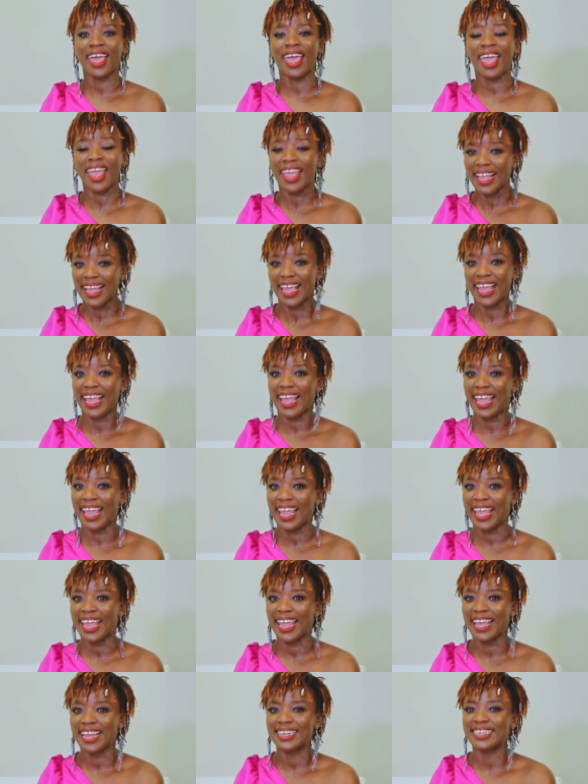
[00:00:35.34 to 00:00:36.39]

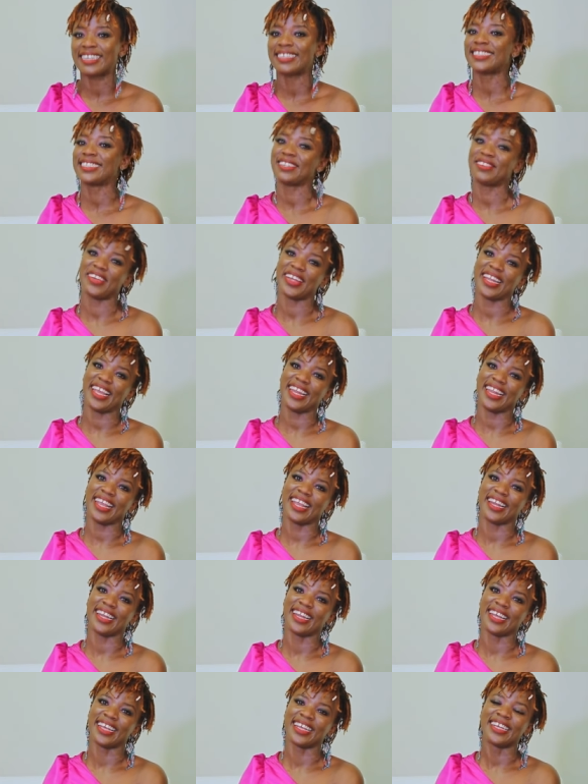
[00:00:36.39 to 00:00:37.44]
aka the
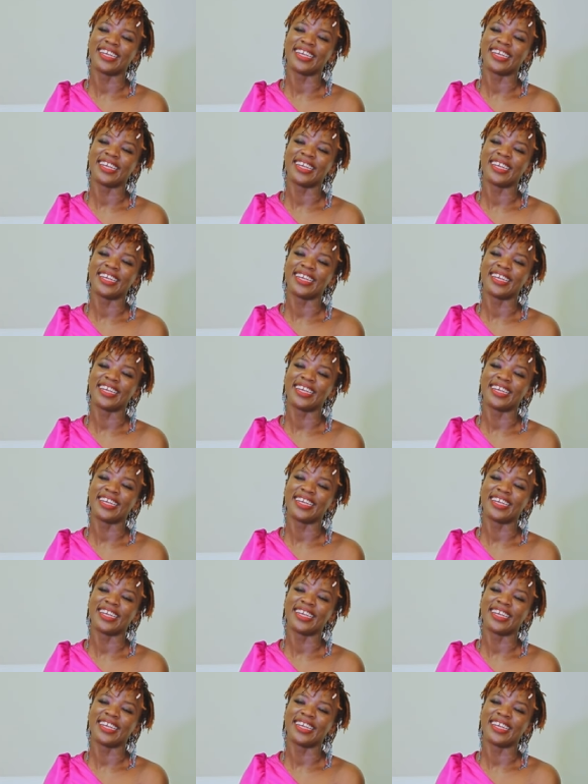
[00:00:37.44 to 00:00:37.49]
Cyrenadian.